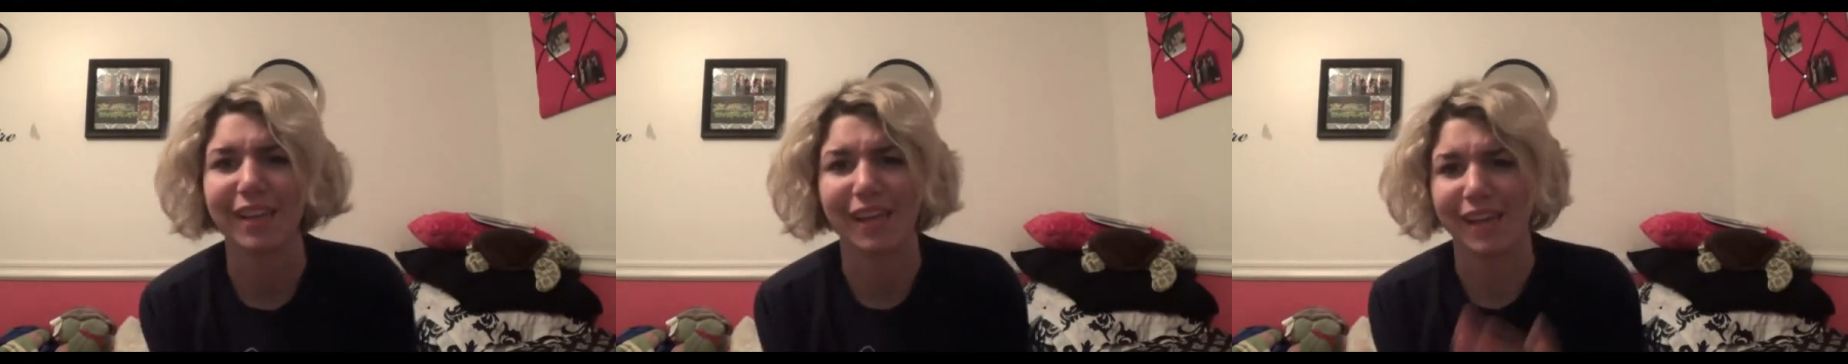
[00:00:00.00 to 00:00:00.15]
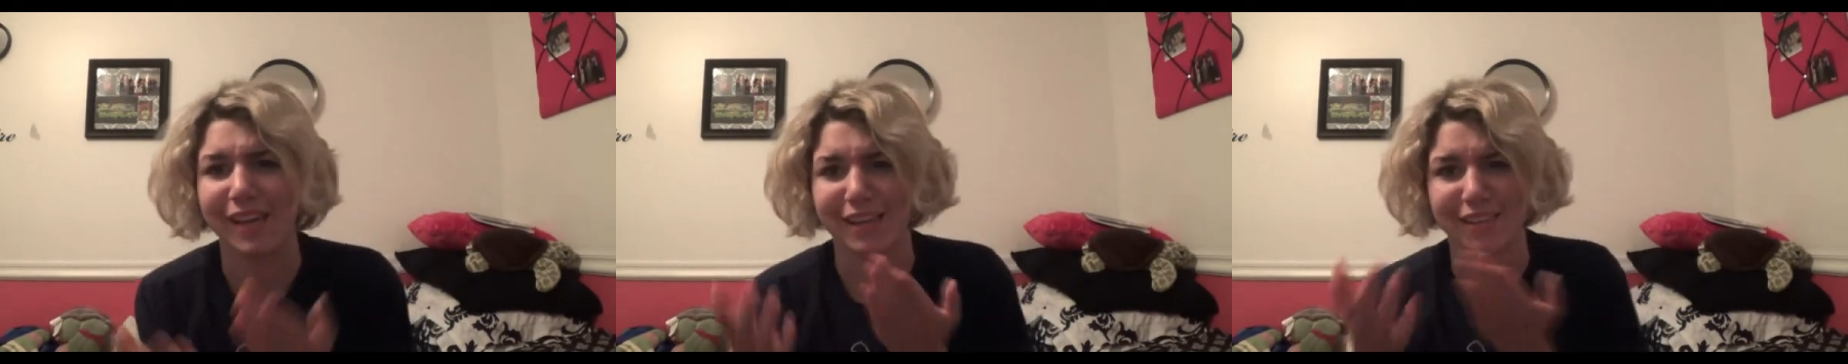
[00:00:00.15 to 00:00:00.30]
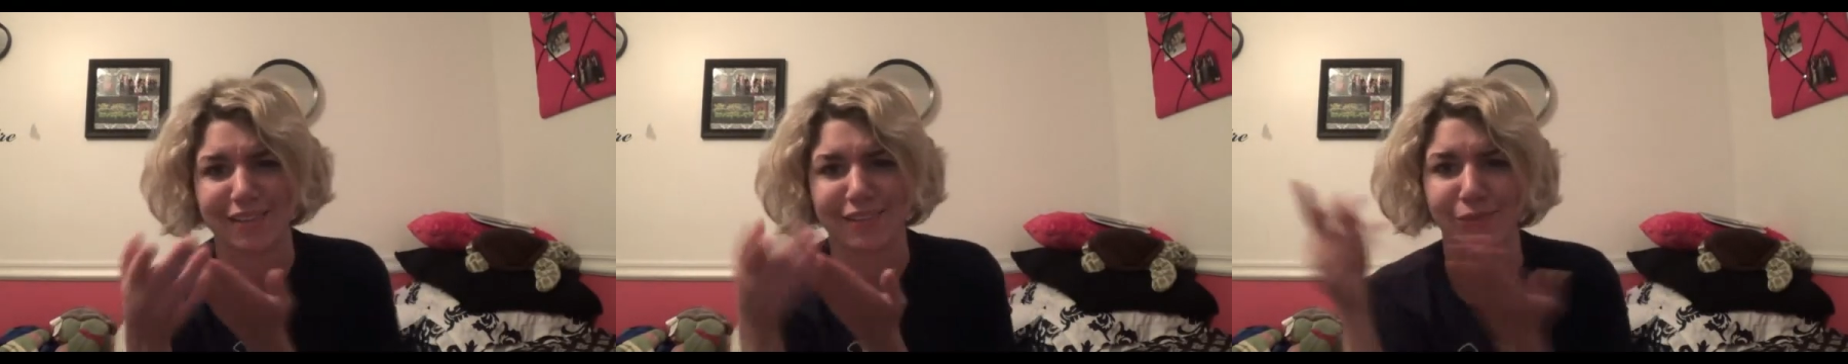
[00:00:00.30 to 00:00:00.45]

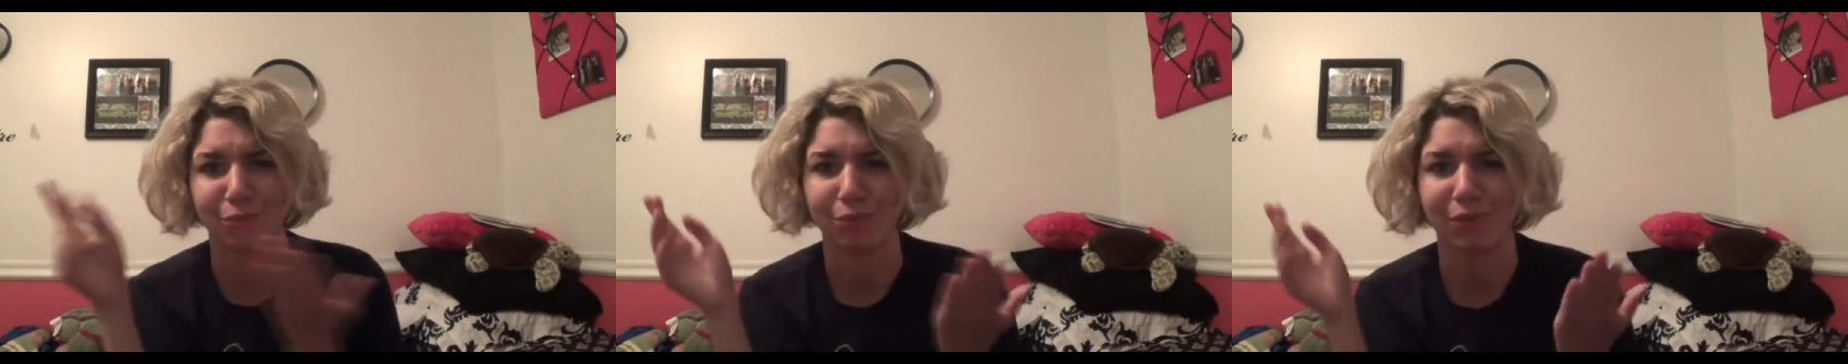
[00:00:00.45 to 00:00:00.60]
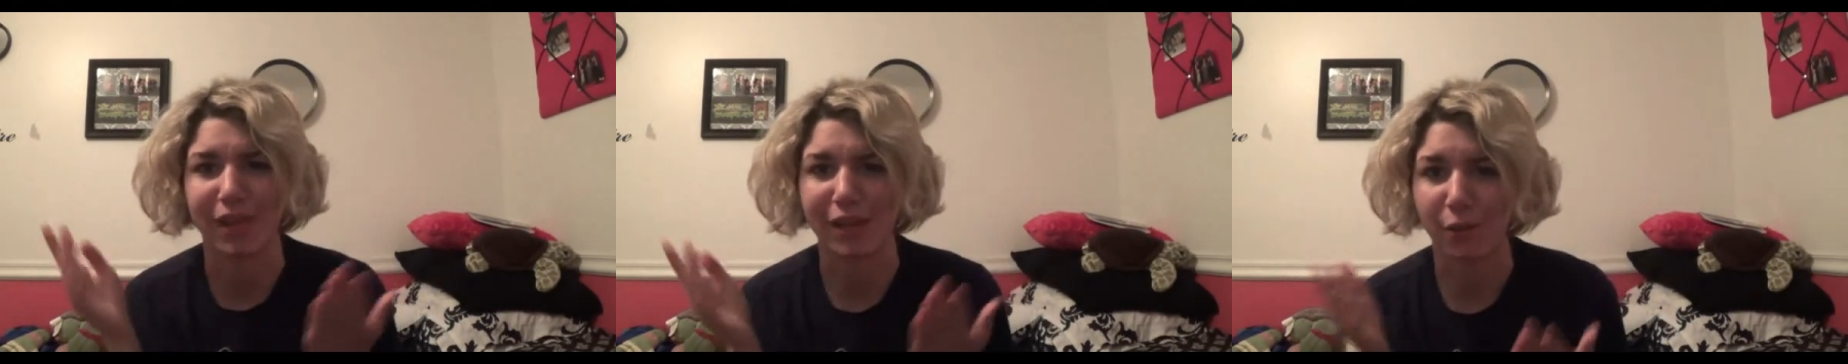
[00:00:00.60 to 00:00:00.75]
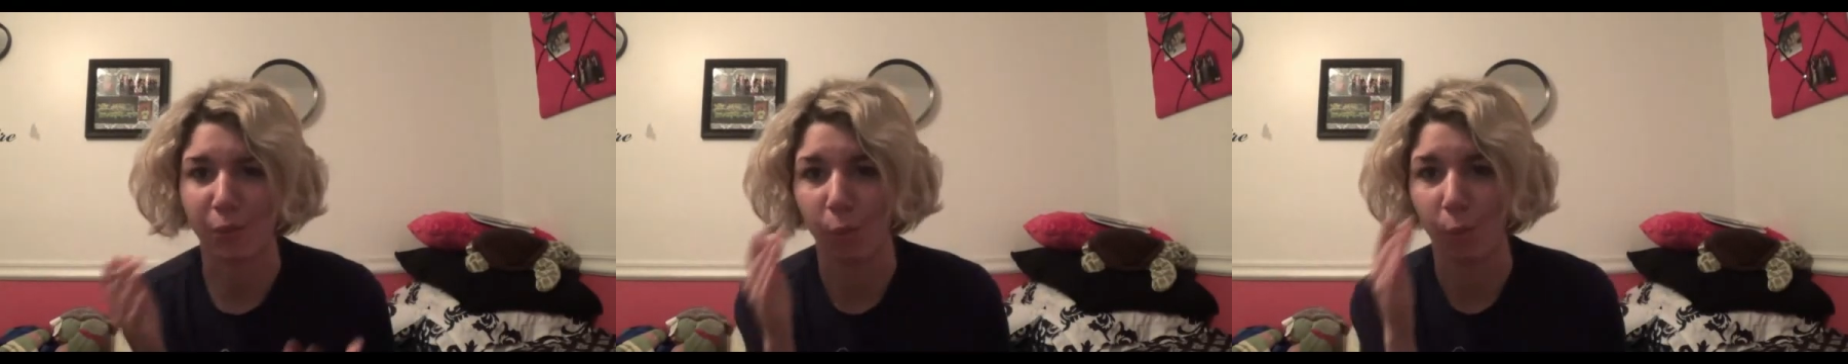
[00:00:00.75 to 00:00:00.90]
Like, it's,
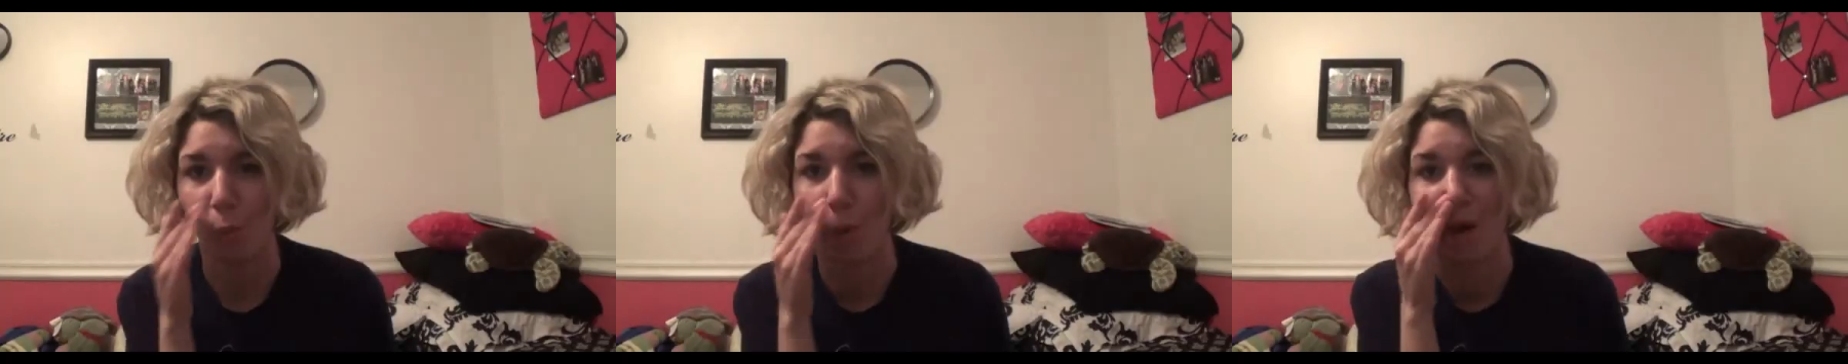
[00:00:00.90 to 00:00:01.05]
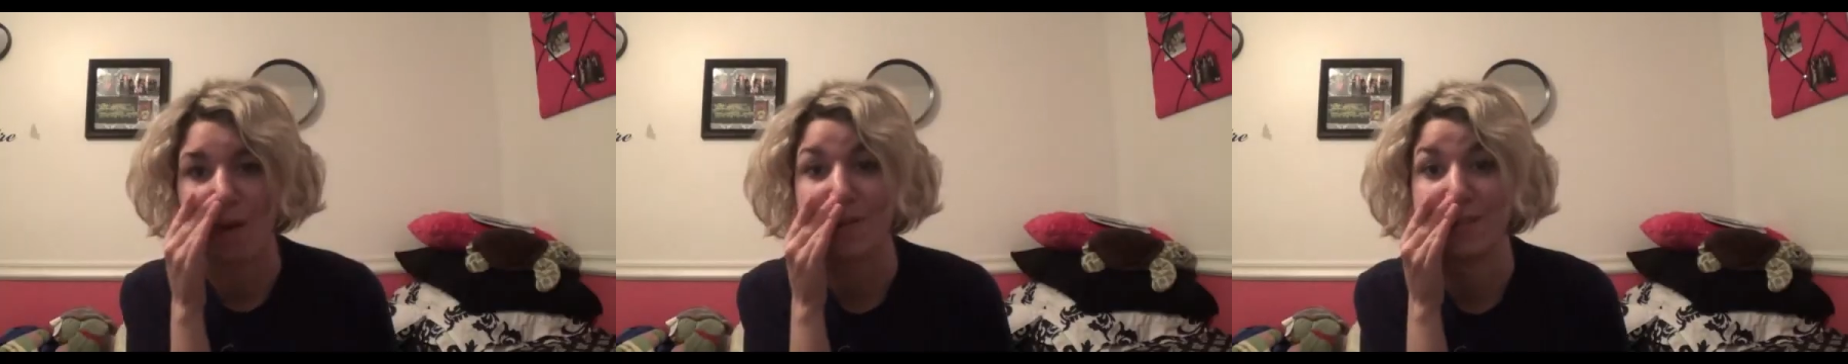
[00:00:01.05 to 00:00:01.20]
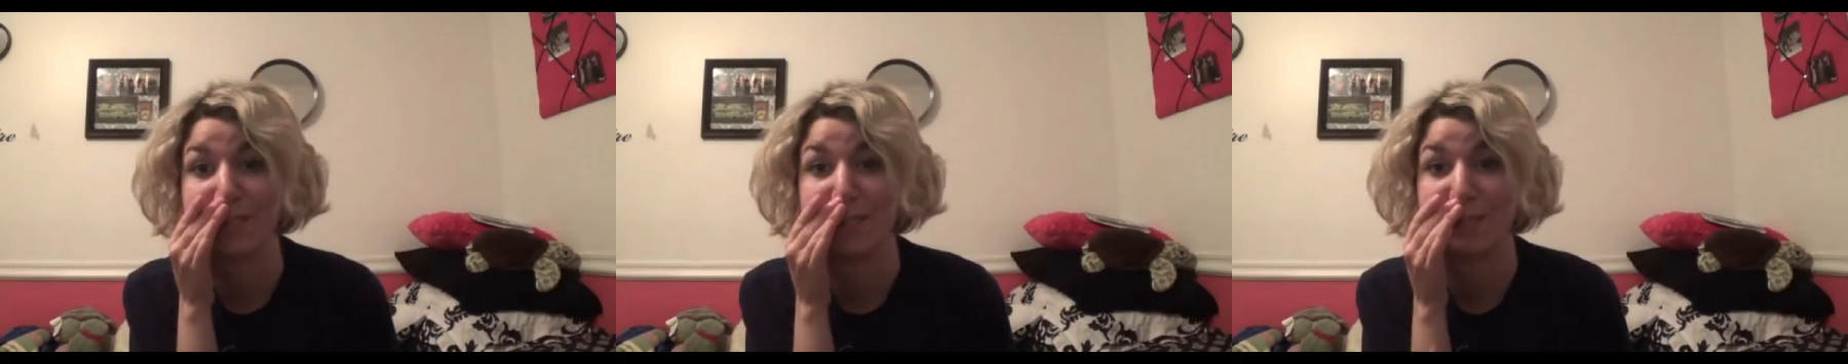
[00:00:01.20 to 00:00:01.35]
like,
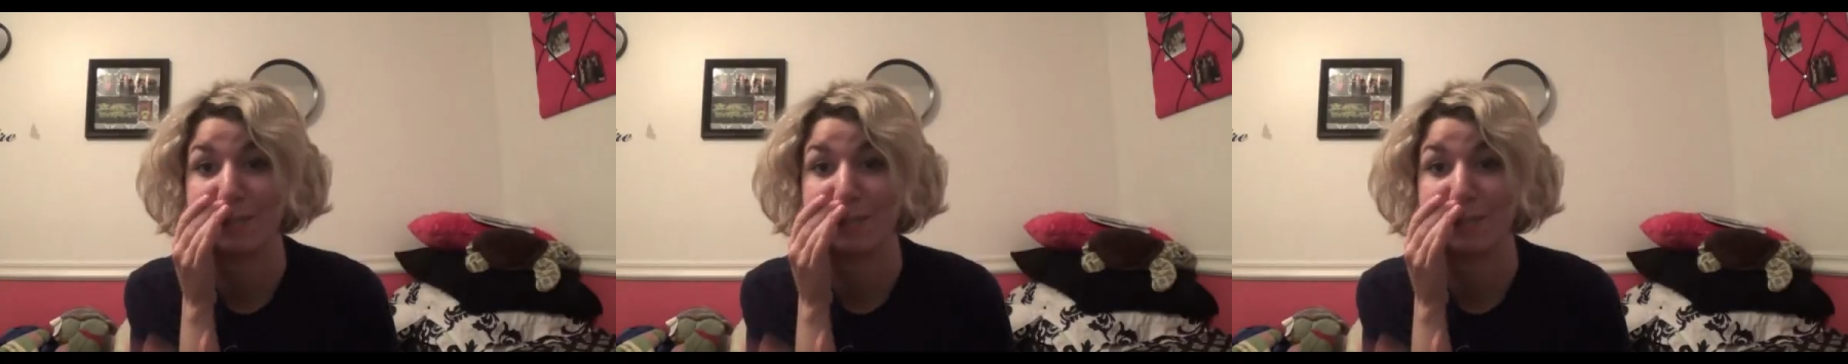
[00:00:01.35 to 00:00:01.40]
one